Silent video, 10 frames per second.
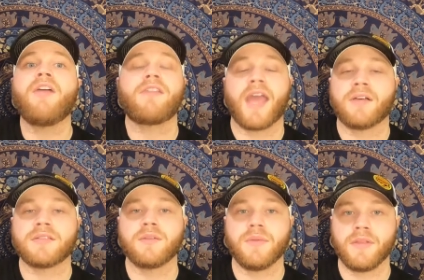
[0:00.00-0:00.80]
of
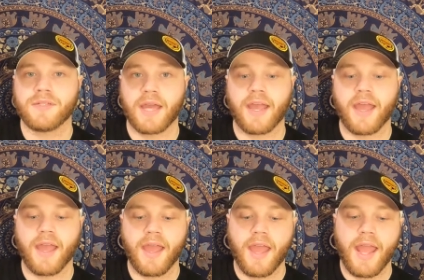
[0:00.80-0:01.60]
calcium in their diet,
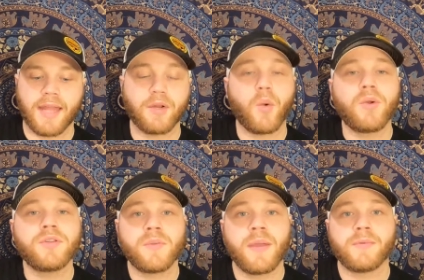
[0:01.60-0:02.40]
and in order
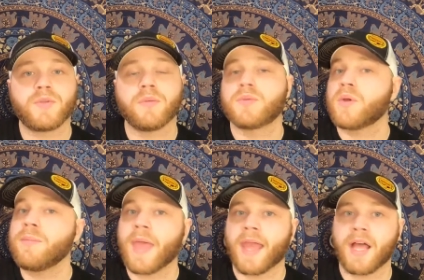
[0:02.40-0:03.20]
to be able to
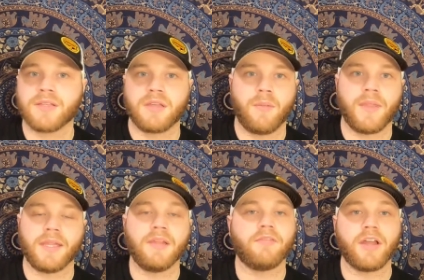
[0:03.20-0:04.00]
absorb that calcium, they
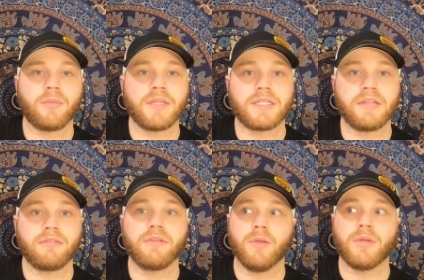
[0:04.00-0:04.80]
need vitamin
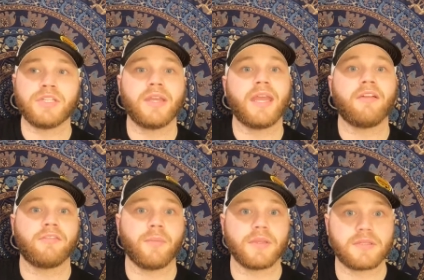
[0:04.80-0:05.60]
D3, which they get
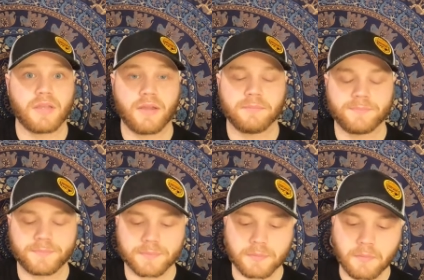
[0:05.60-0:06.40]
from the sun.
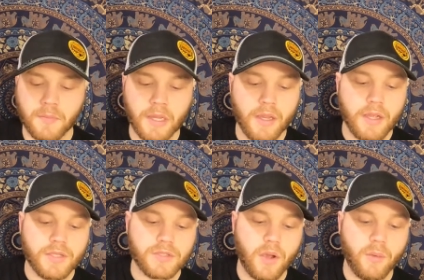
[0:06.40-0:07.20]

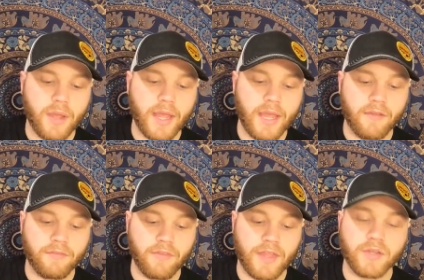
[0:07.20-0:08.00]
So if
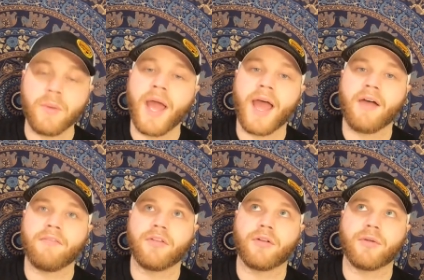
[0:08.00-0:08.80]
they don't
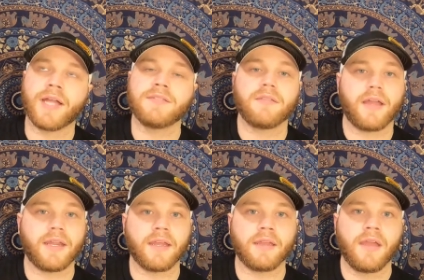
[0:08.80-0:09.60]
have the correct
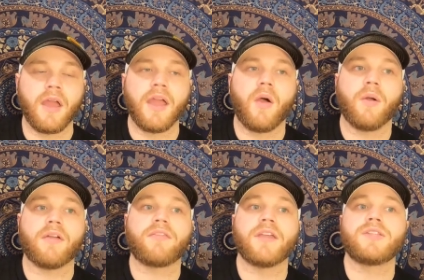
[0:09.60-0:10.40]
lighting, or
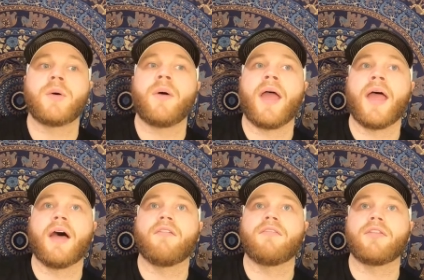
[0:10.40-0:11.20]
if they don't
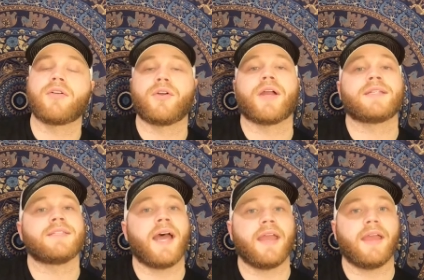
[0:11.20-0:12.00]
have the correct
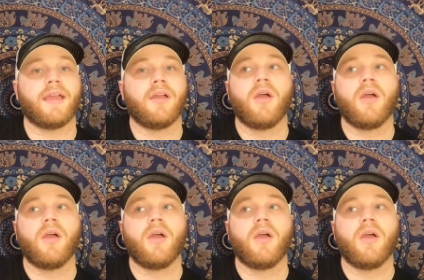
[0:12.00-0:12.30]
diet,